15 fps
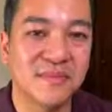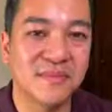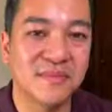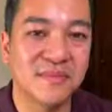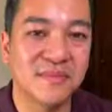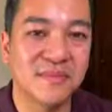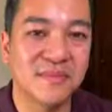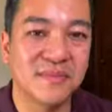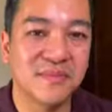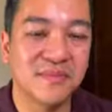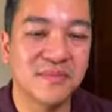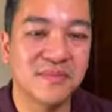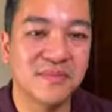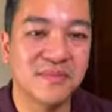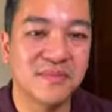
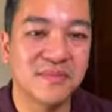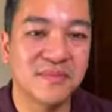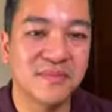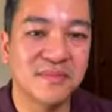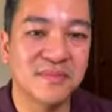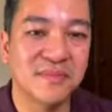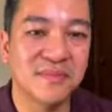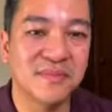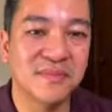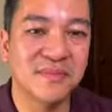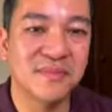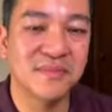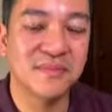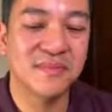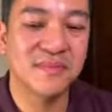
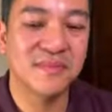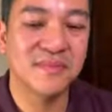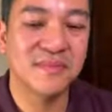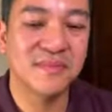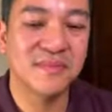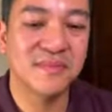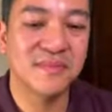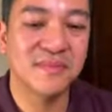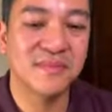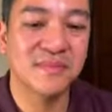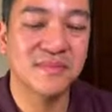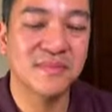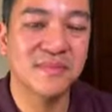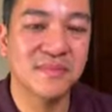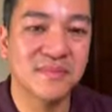
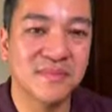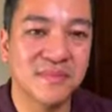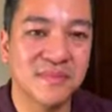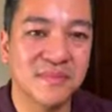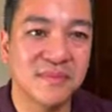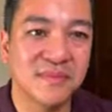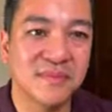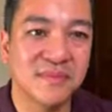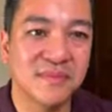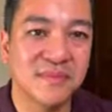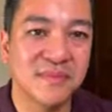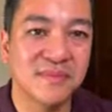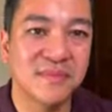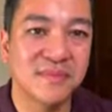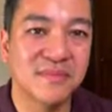
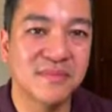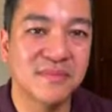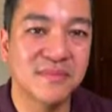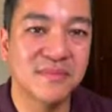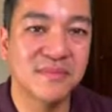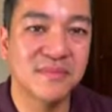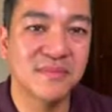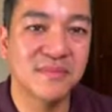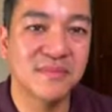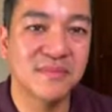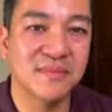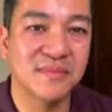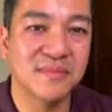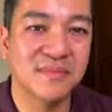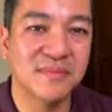
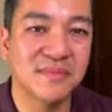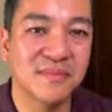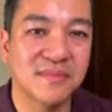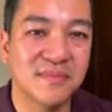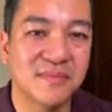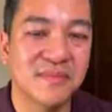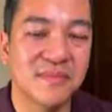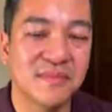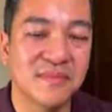This person isn't speaking.